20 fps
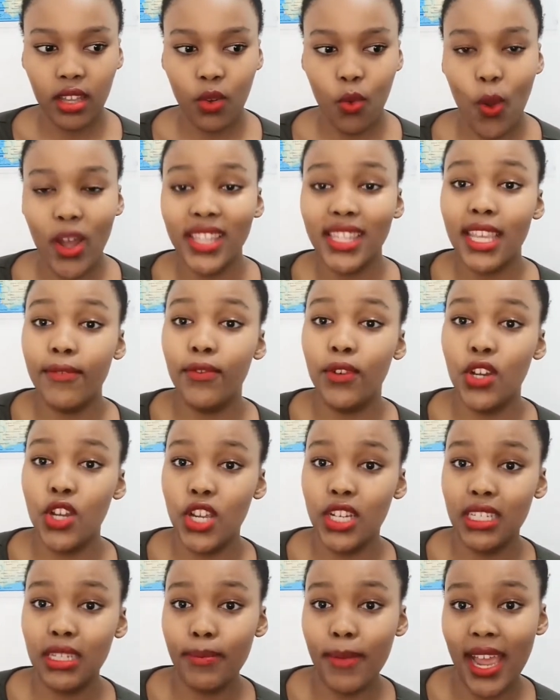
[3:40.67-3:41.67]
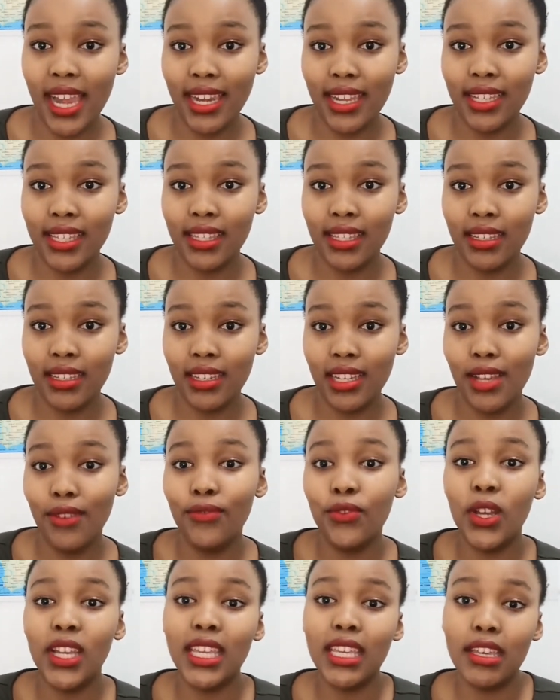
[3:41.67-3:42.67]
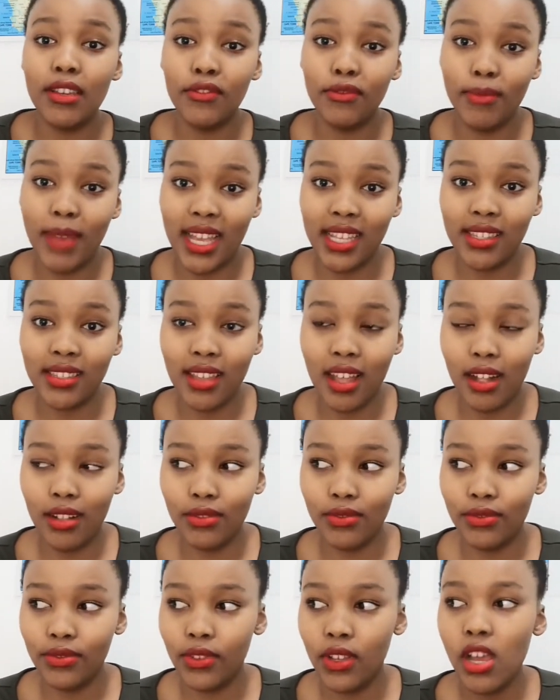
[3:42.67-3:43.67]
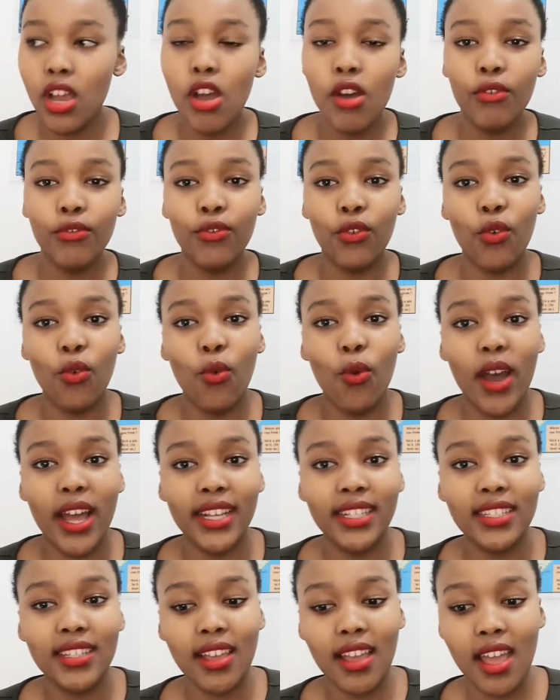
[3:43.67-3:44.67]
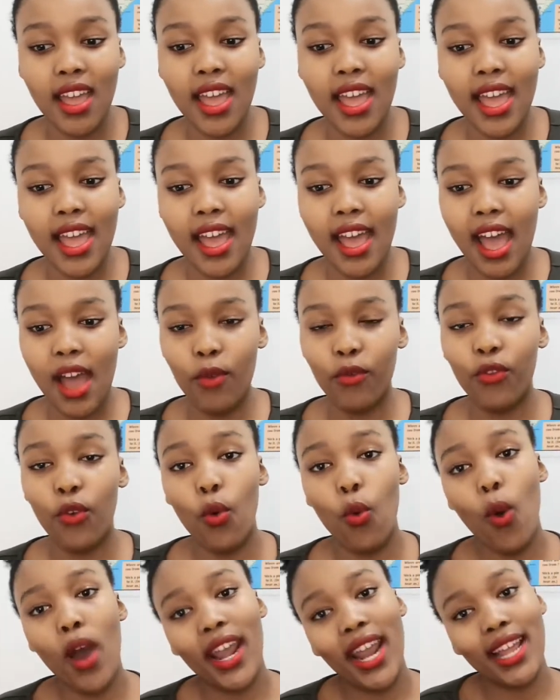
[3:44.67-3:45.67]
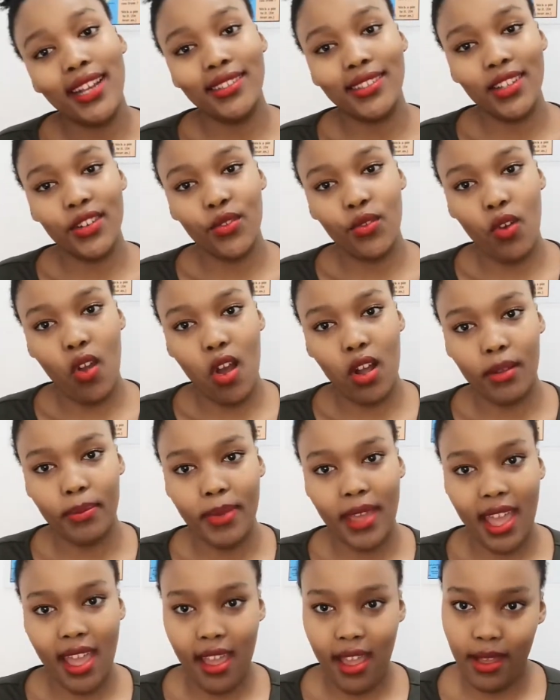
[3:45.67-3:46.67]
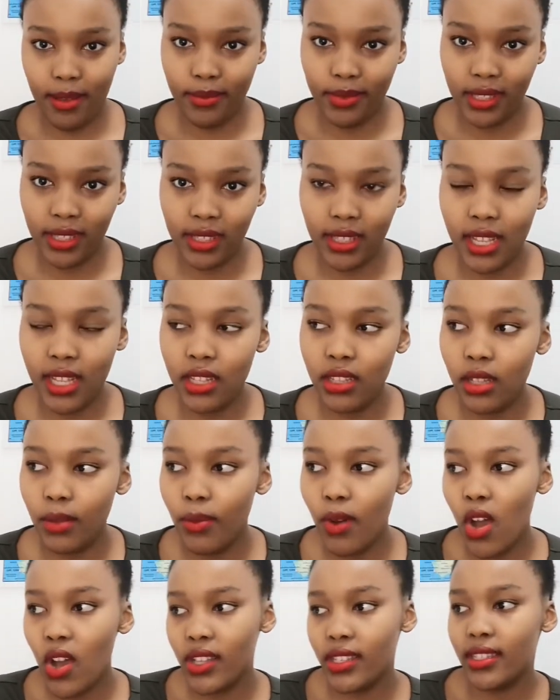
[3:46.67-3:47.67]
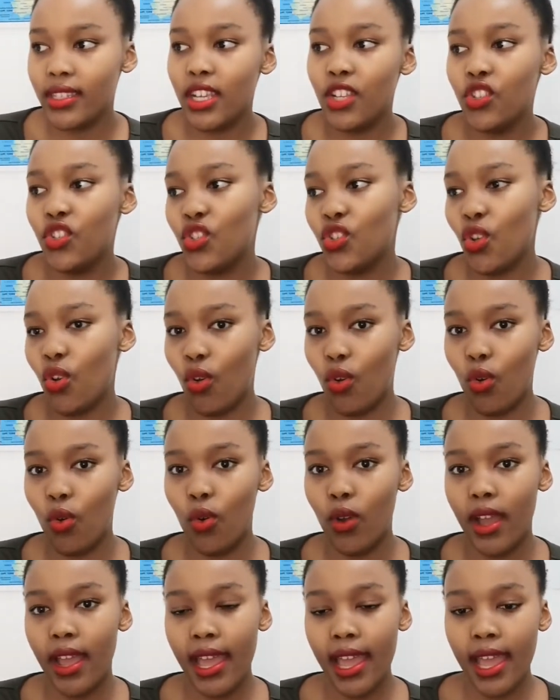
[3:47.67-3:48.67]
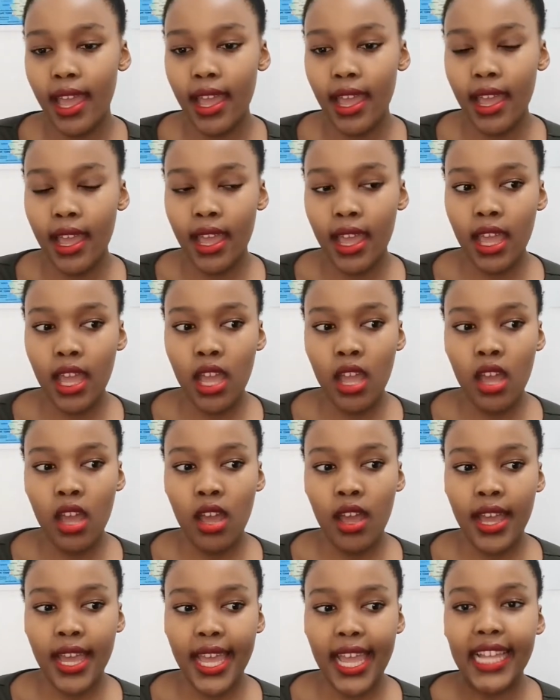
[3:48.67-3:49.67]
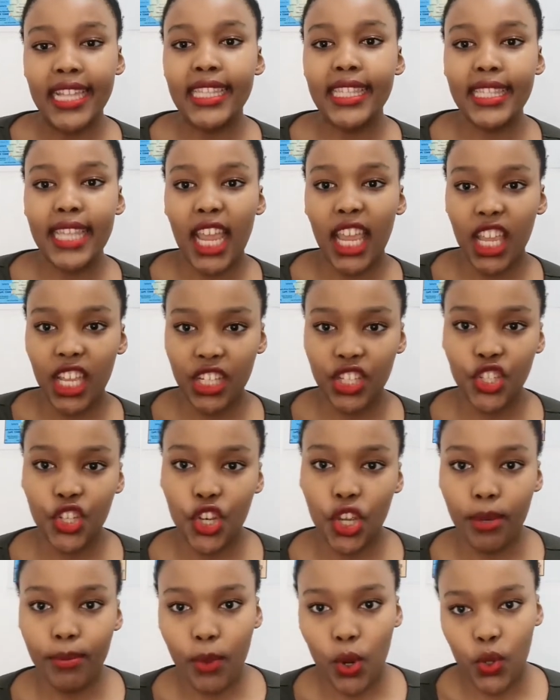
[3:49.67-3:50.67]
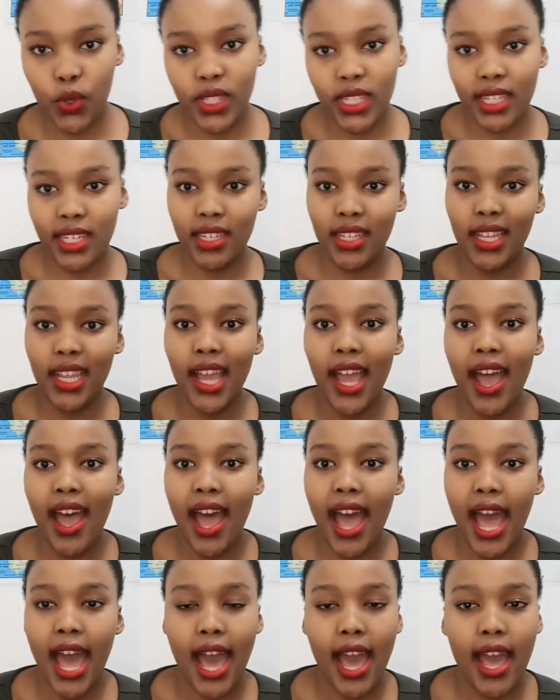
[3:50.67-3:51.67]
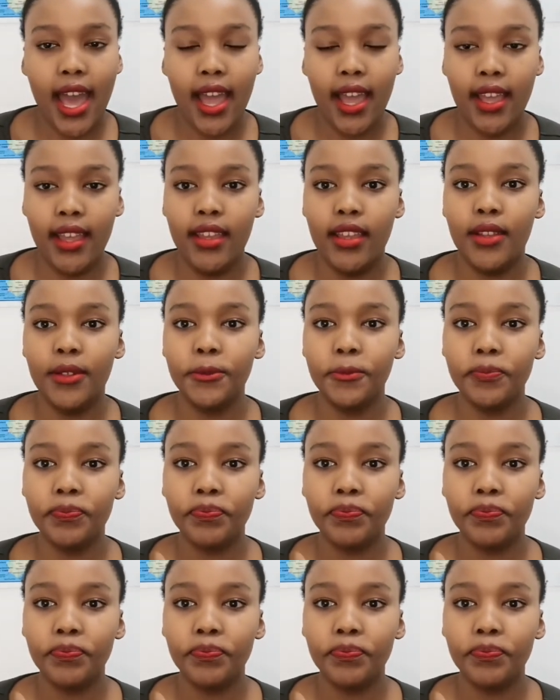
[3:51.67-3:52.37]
once I've learned my lesson, forgive myself for what I did wrong perhaps in the past. And so in second year mostly, I